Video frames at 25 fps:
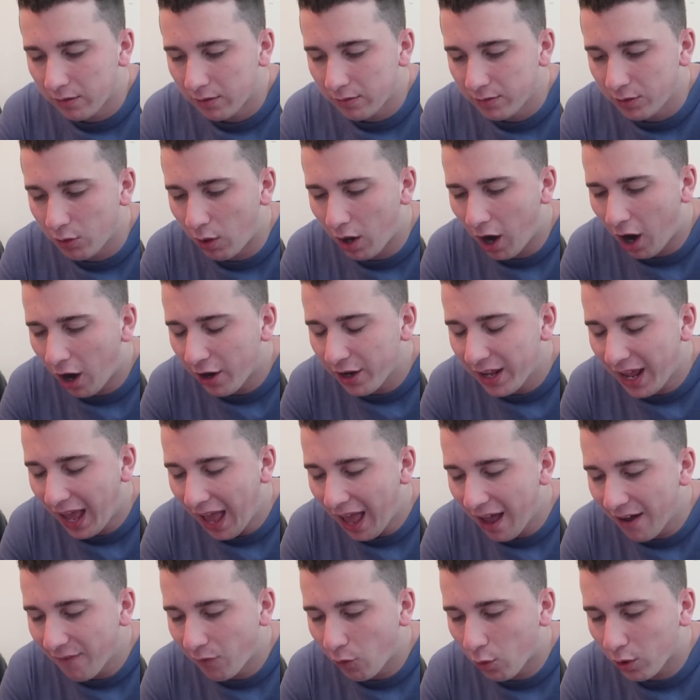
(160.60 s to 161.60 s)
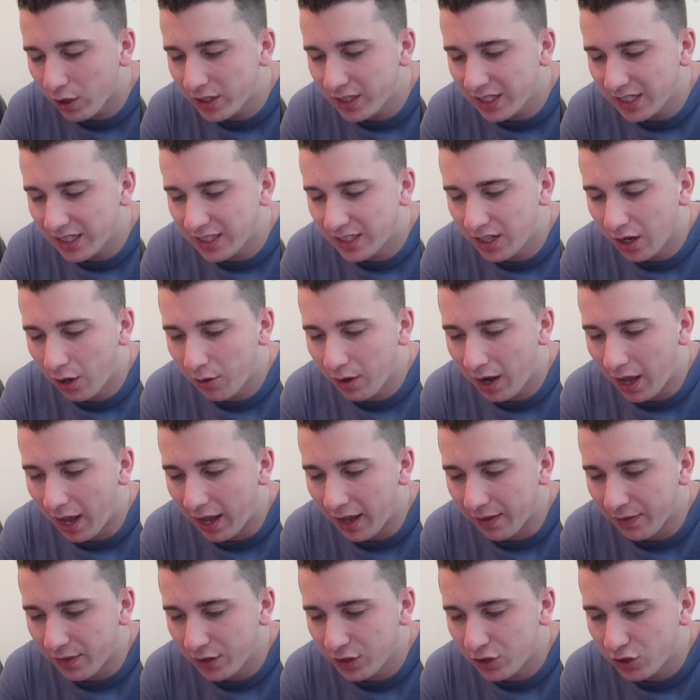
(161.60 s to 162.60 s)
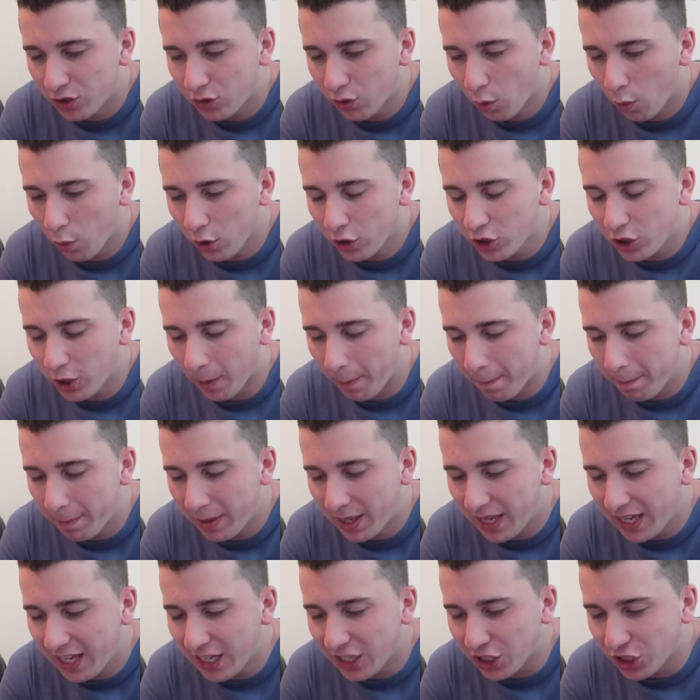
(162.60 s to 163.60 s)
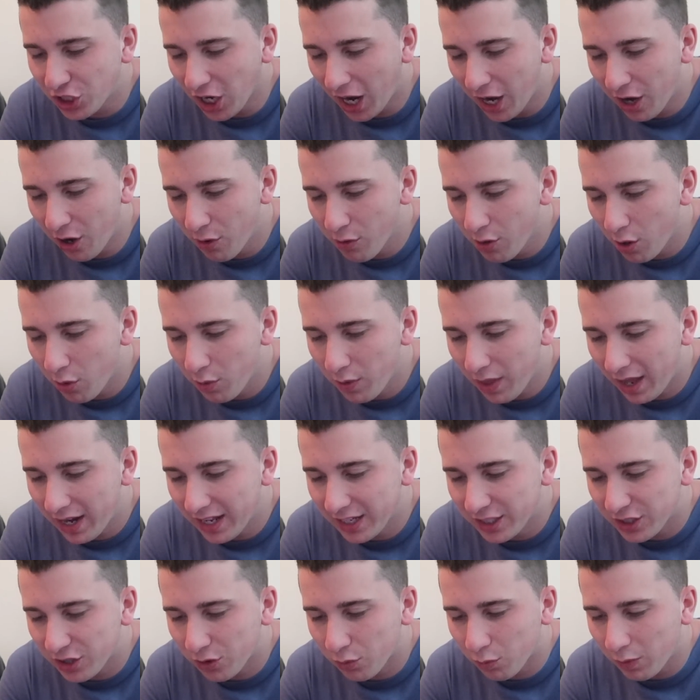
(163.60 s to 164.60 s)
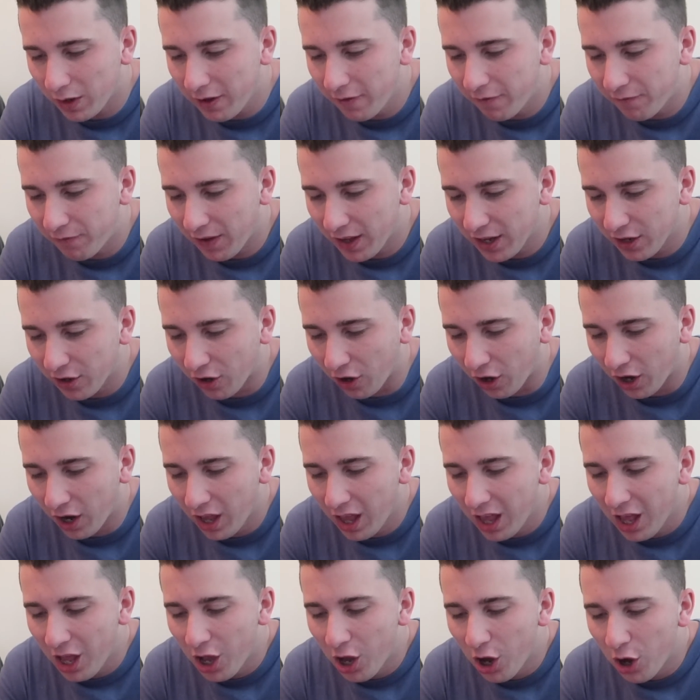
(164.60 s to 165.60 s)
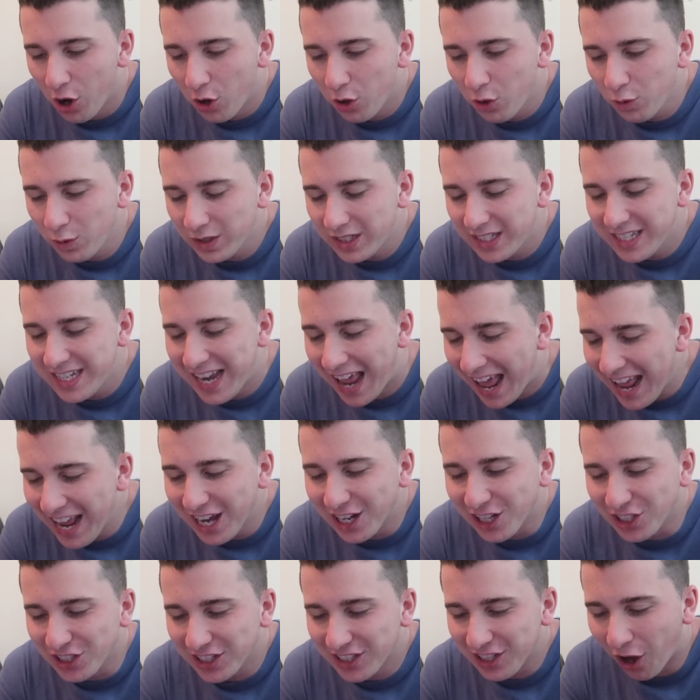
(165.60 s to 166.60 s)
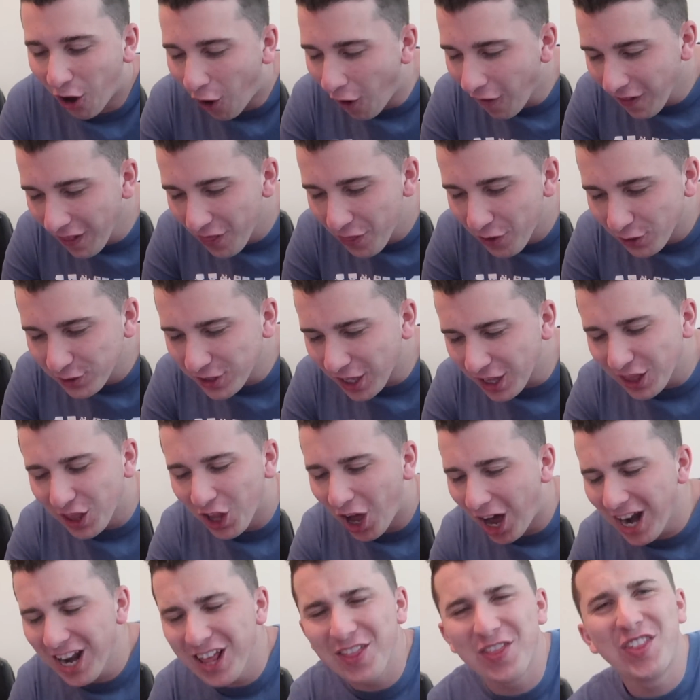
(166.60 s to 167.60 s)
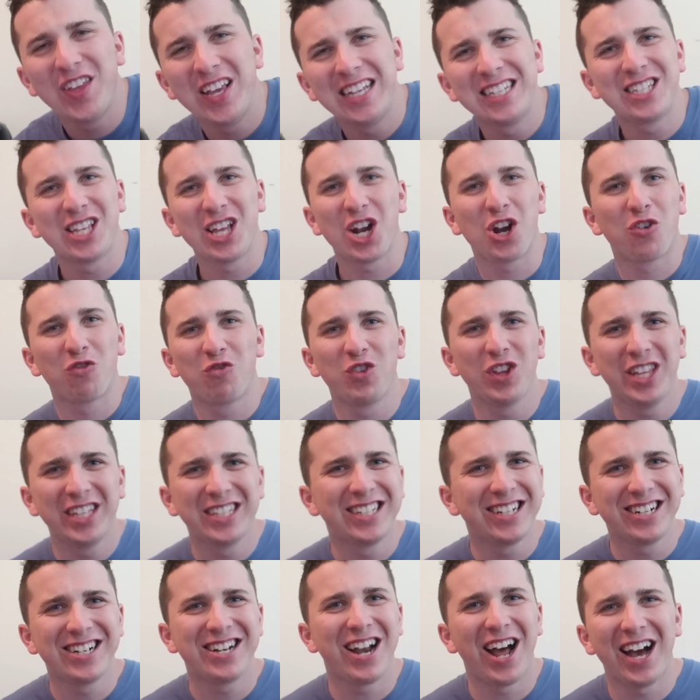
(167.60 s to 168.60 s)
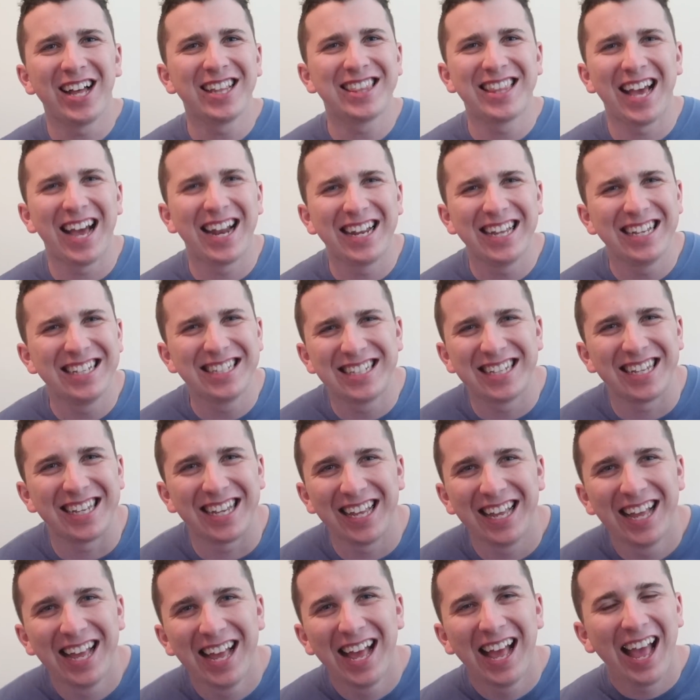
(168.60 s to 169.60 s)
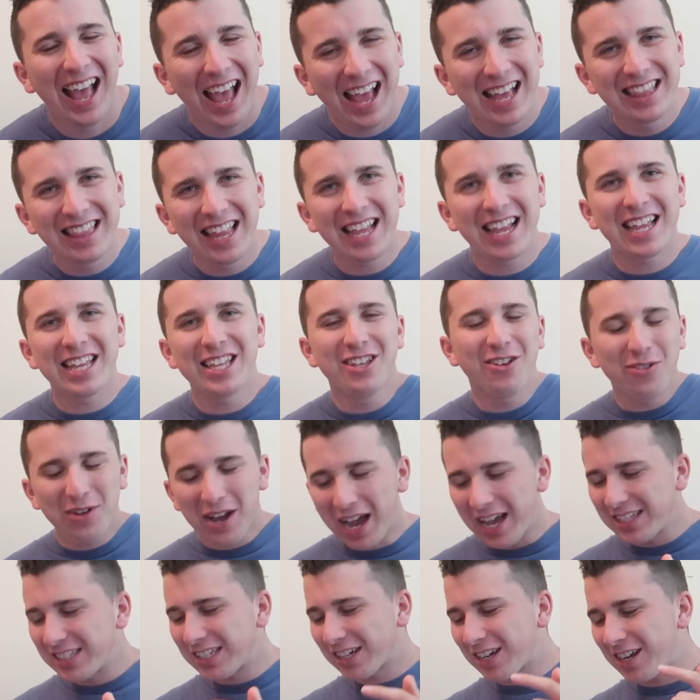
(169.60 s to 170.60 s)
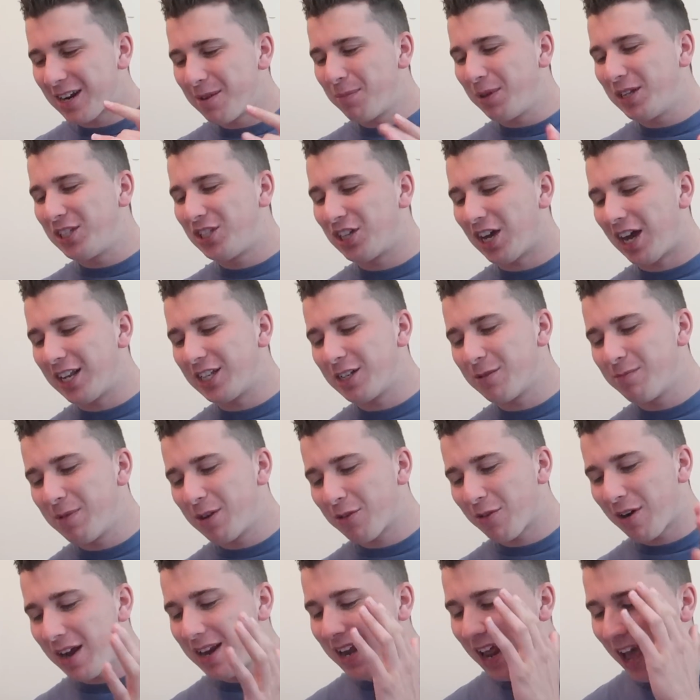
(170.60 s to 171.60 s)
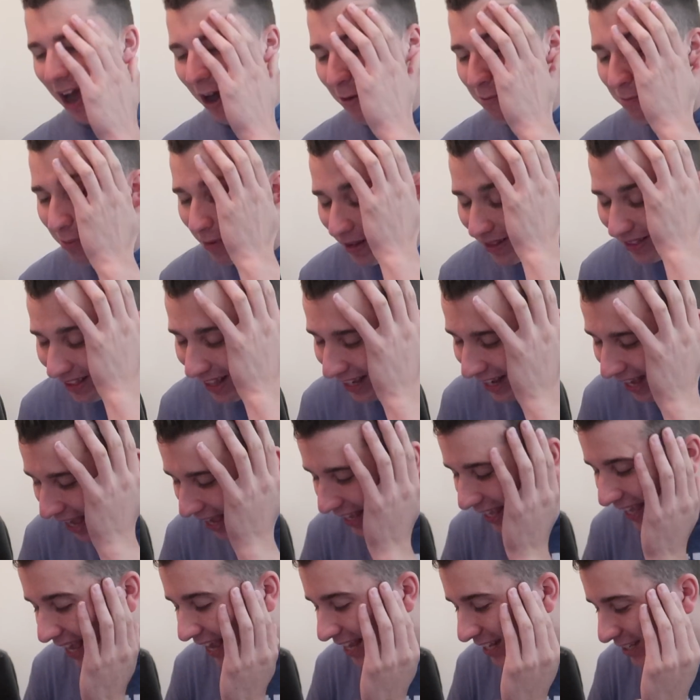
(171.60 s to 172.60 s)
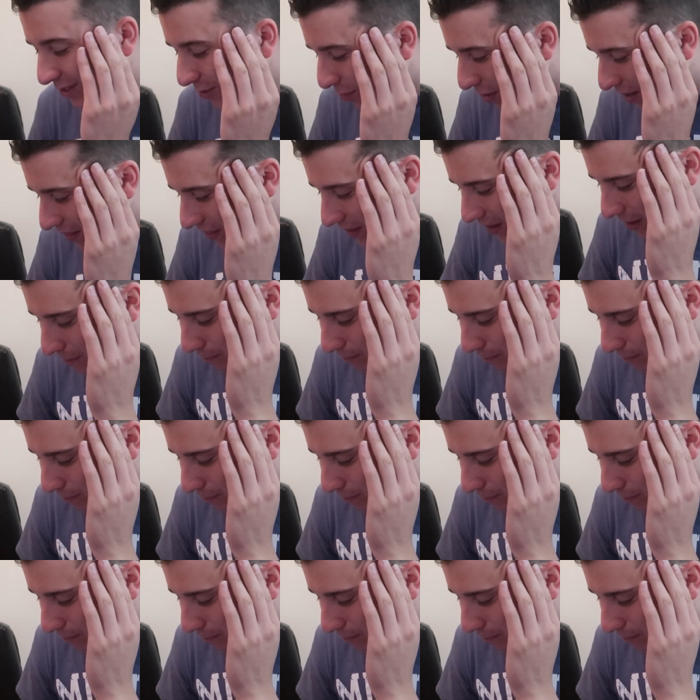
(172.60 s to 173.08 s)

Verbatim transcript: No, I already have Ortiz, don't I? The Georgia Peach. I don't know who that is. Three Finger. Who's Nails? Oh, there's a lot of these that are really saying not that easy. And, like, you guys are going to be judging me right now, but, like, I can't do anything